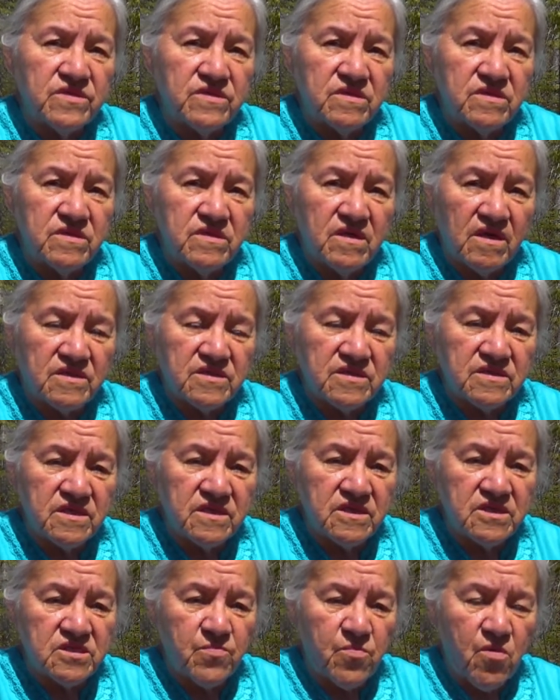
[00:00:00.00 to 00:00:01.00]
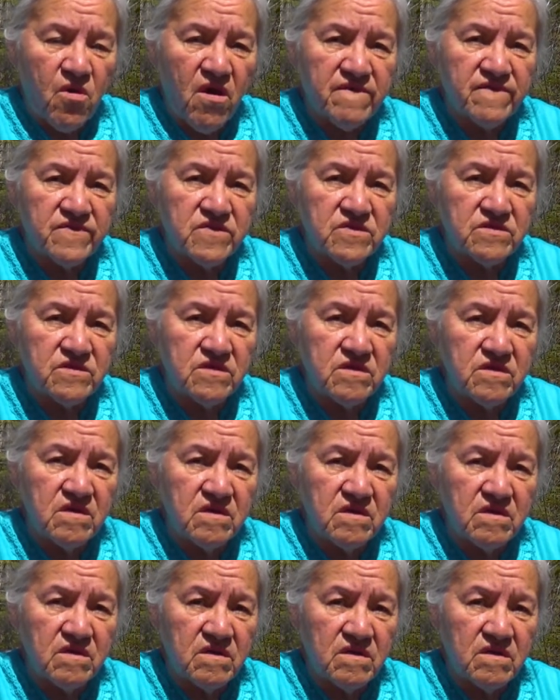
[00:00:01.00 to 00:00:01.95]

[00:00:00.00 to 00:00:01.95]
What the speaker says: the sixth prophecy.